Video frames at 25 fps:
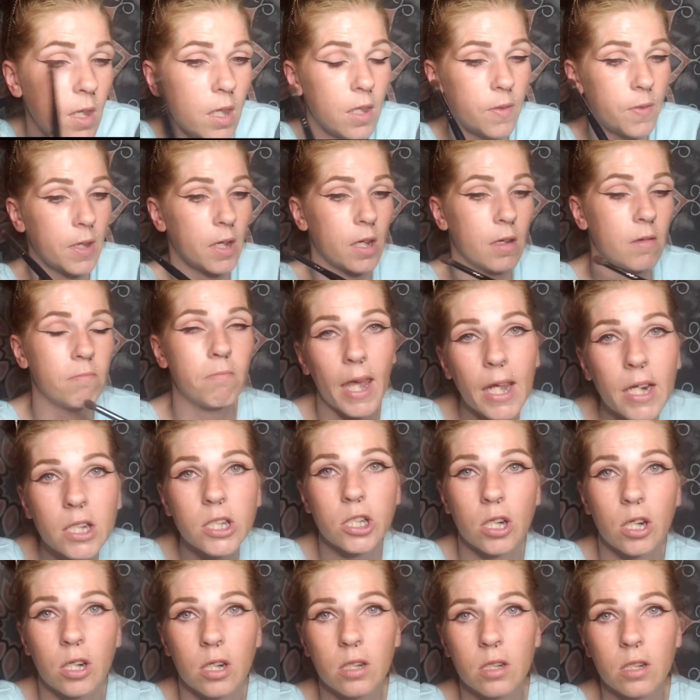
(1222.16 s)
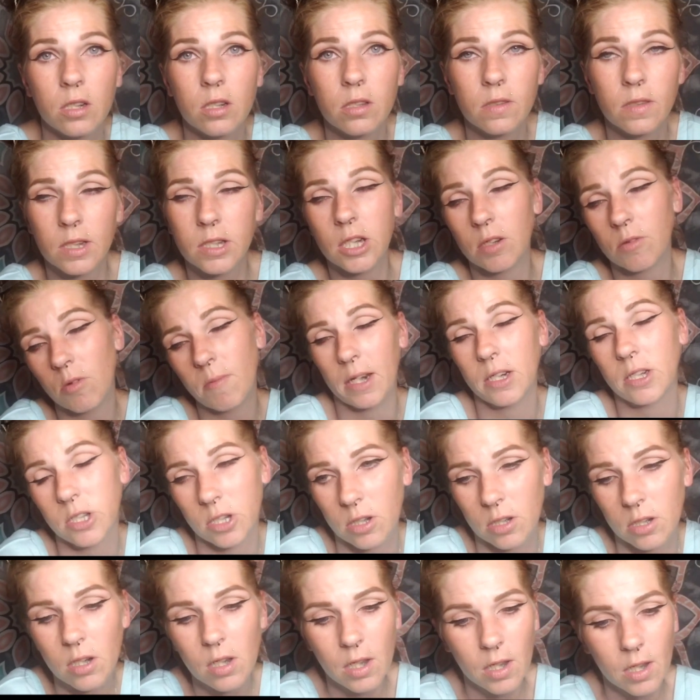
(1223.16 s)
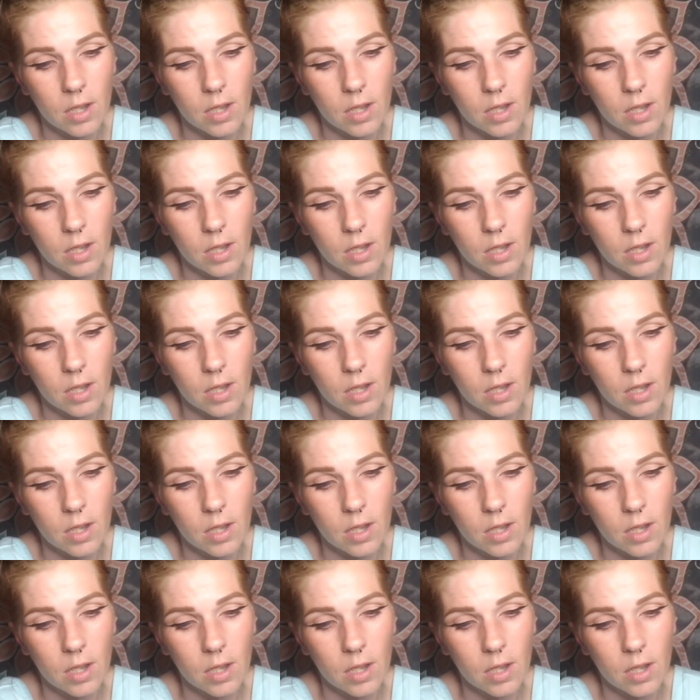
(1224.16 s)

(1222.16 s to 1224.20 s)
manager, the general manager,